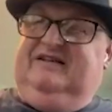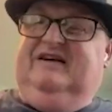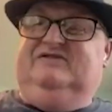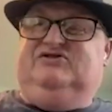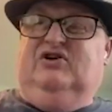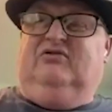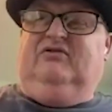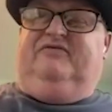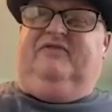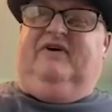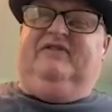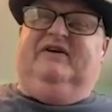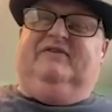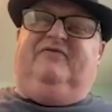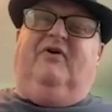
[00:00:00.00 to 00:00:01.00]
I generally
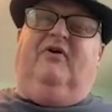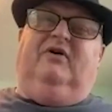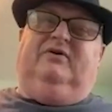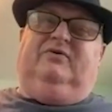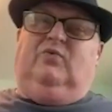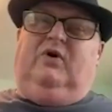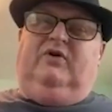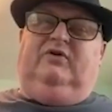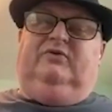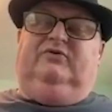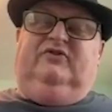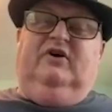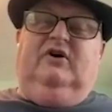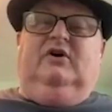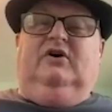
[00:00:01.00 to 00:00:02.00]
find they fall in one of
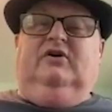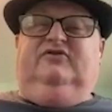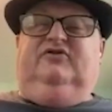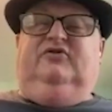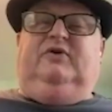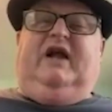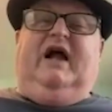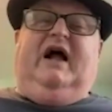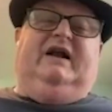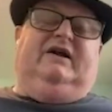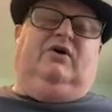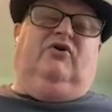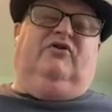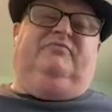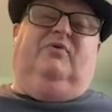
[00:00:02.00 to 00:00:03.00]
those 2
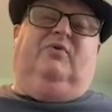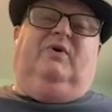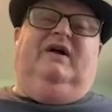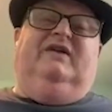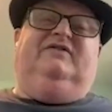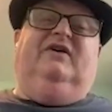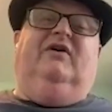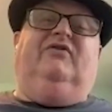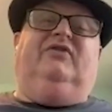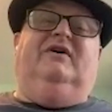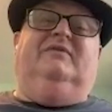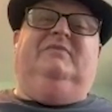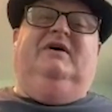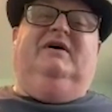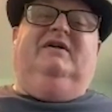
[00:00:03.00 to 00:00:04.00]
categories. But when I tell
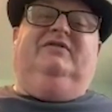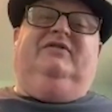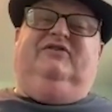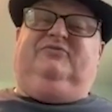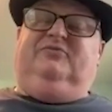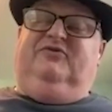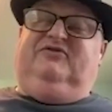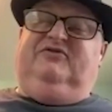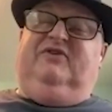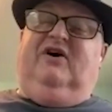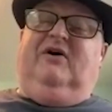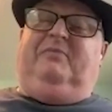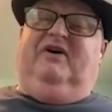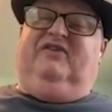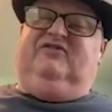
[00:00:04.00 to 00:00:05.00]
them this was
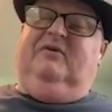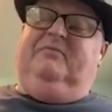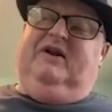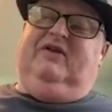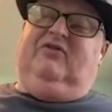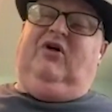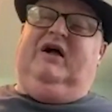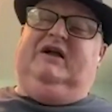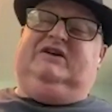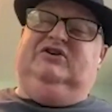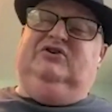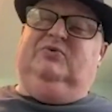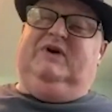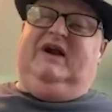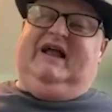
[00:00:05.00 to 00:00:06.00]
developed by somebody like
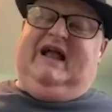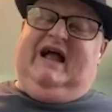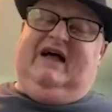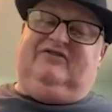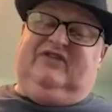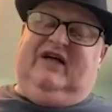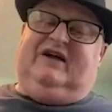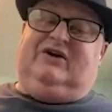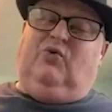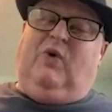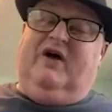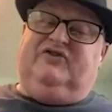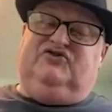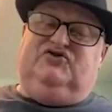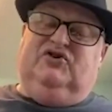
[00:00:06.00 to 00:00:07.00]
you, and I ask that
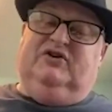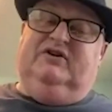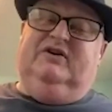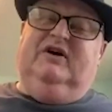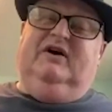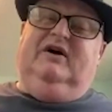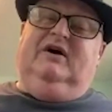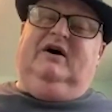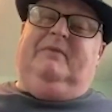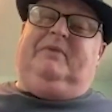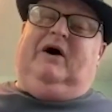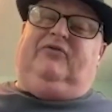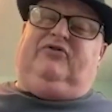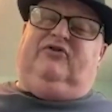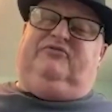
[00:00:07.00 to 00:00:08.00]
question
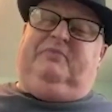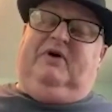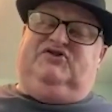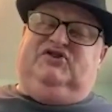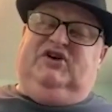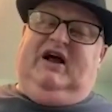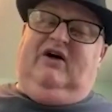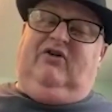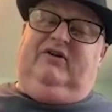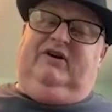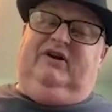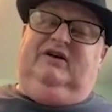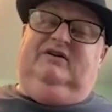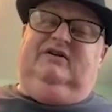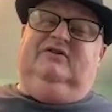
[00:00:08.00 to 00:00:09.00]
about their
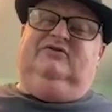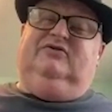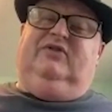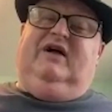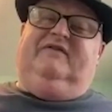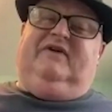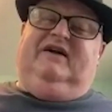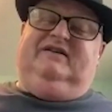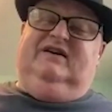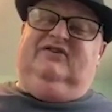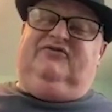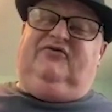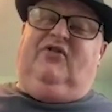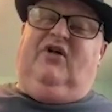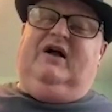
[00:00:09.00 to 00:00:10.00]
speciality, do they have
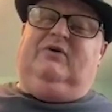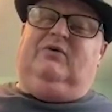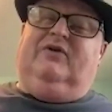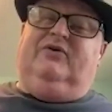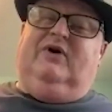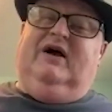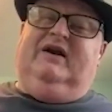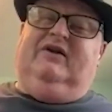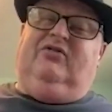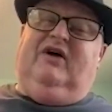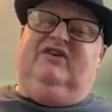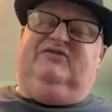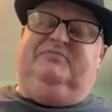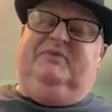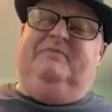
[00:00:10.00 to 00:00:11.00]
ideas flying around their head at
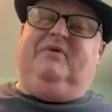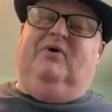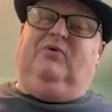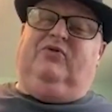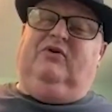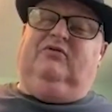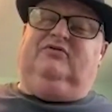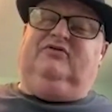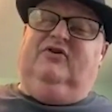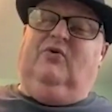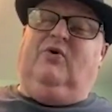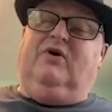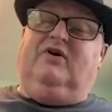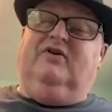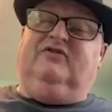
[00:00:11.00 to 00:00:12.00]
light speed but with little to
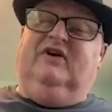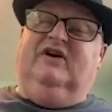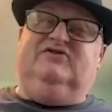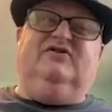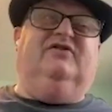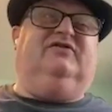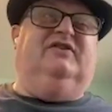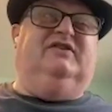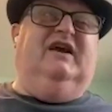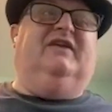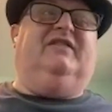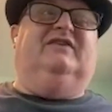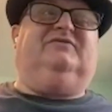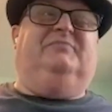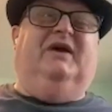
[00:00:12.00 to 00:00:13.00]
no organization? They said,
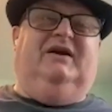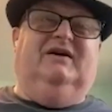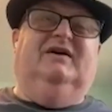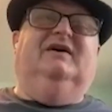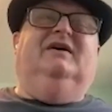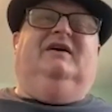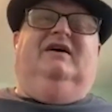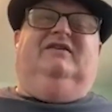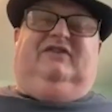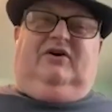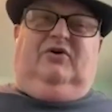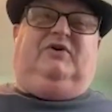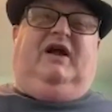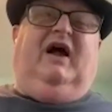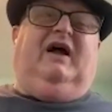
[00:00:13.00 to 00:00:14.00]
yeah, that's me. I
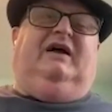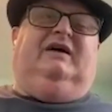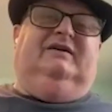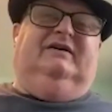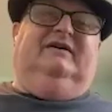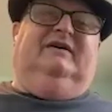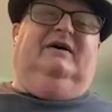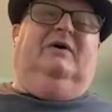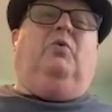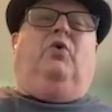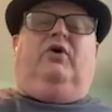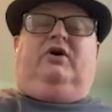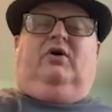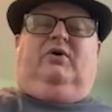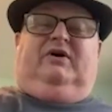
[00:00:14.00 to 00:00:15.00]
say, okay,
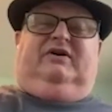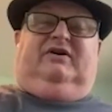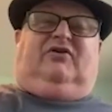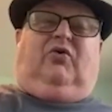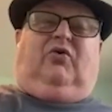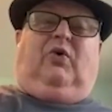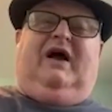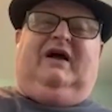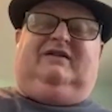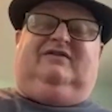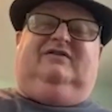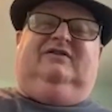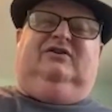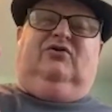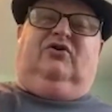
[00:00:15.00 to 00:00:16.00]
we're going to
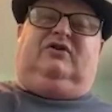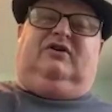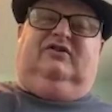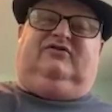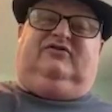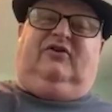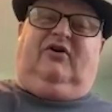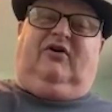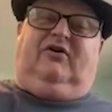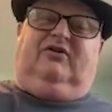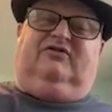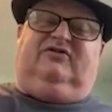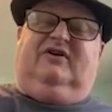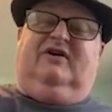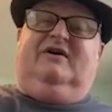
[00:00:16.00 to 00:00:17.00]
correct your
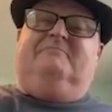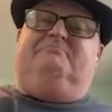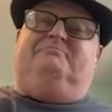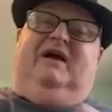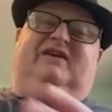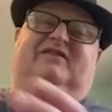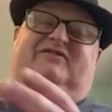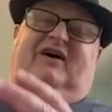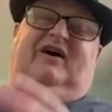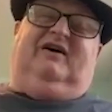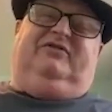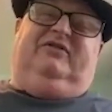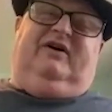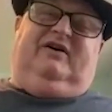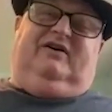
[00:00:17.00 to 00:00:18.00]
concerns based
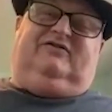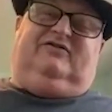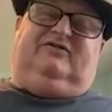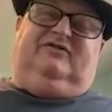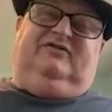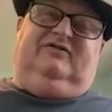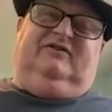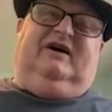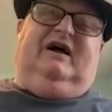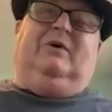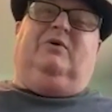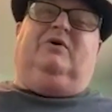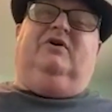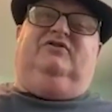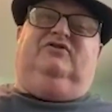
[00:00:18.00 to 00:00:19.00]
on this,
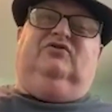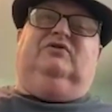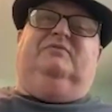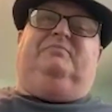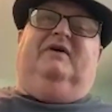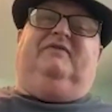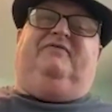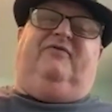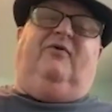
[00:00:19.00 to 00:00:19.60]
and we're going to do it by